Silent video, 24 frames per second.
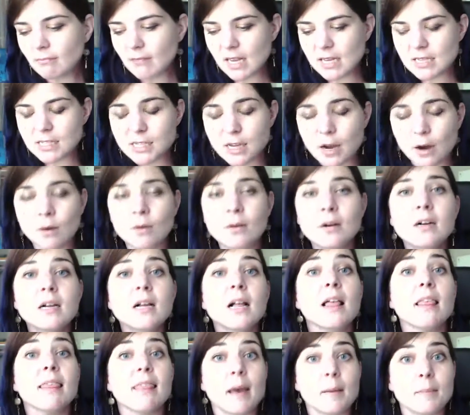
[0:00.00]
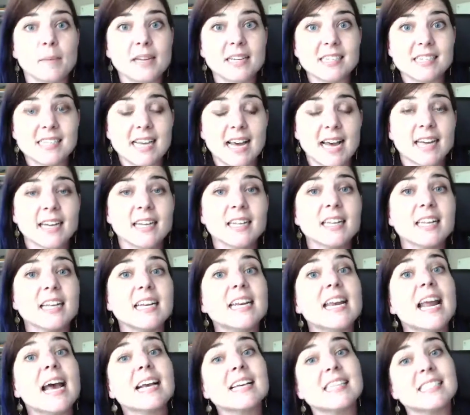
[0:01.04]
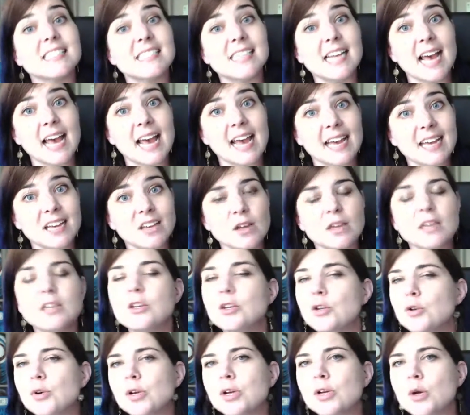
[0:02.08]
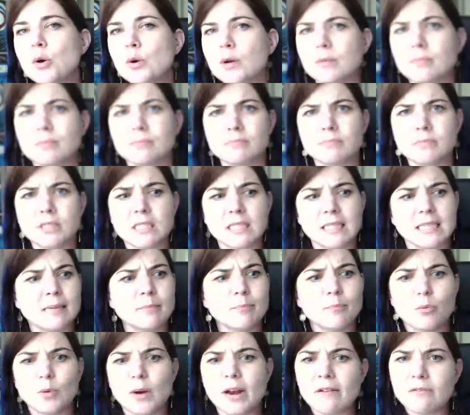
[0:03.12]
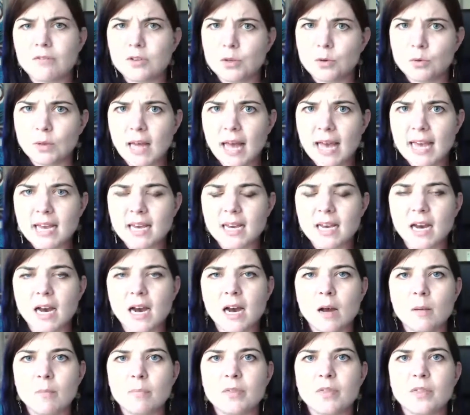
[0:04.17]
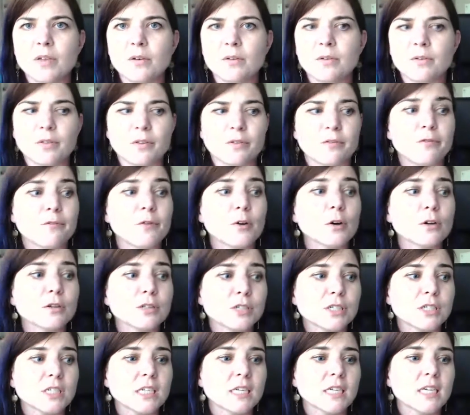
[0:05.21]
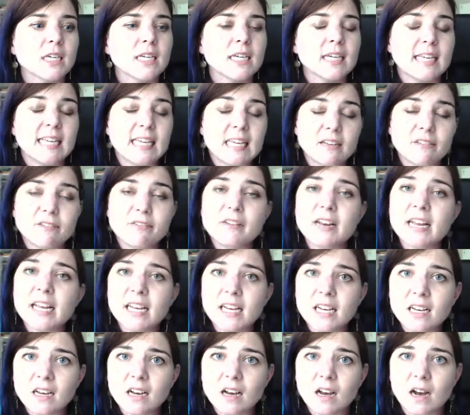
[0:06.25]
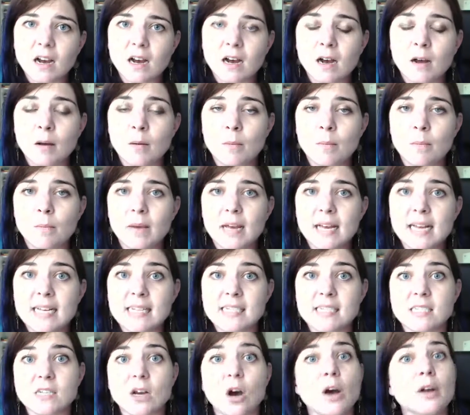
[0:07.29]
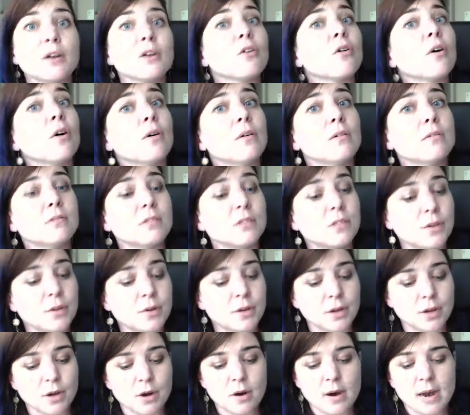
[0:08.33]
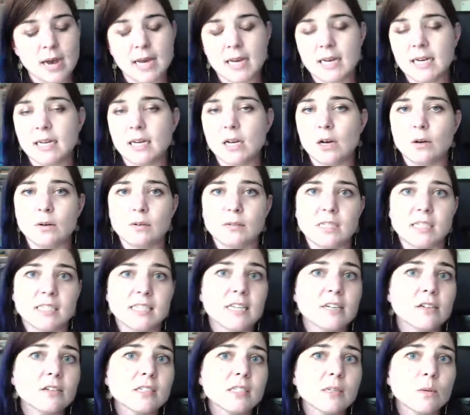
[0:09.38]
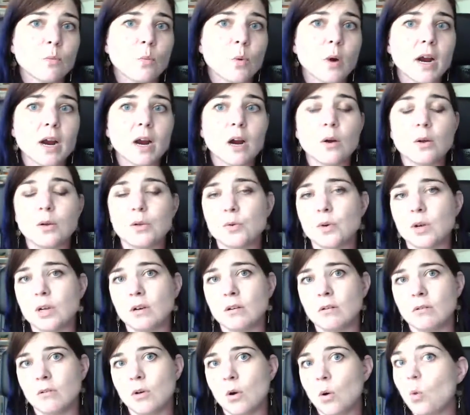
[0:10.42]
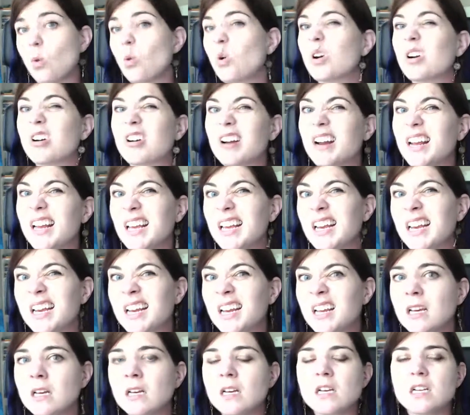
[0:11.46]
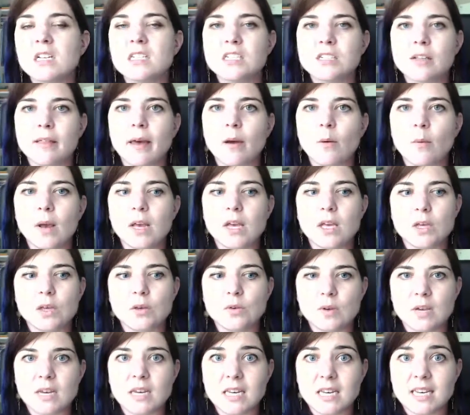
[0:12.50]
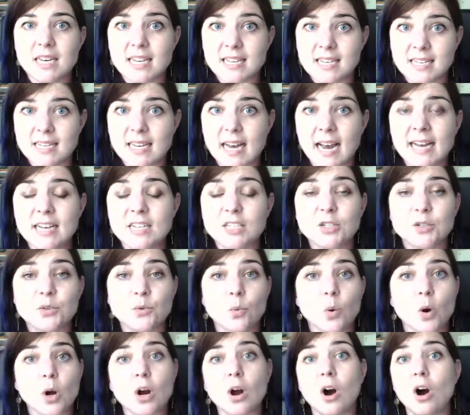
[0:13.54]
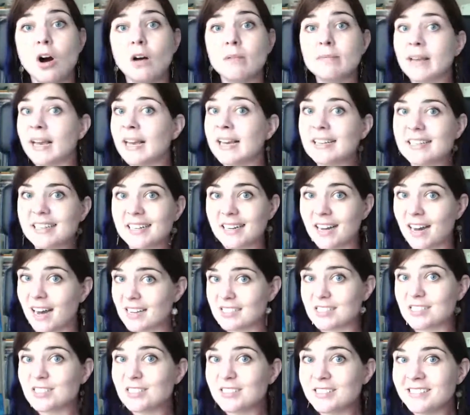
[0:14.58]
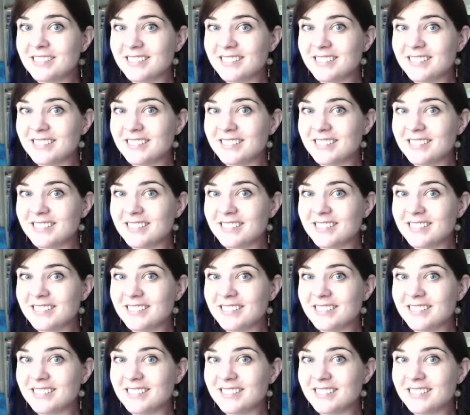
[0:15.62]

So that being said, the next day, and you can go to sleep whenever you like, the first evening is on your own, so you can go ahead and go to dinner somewhere, you can order in, so that way you can decide to work all night and hustle,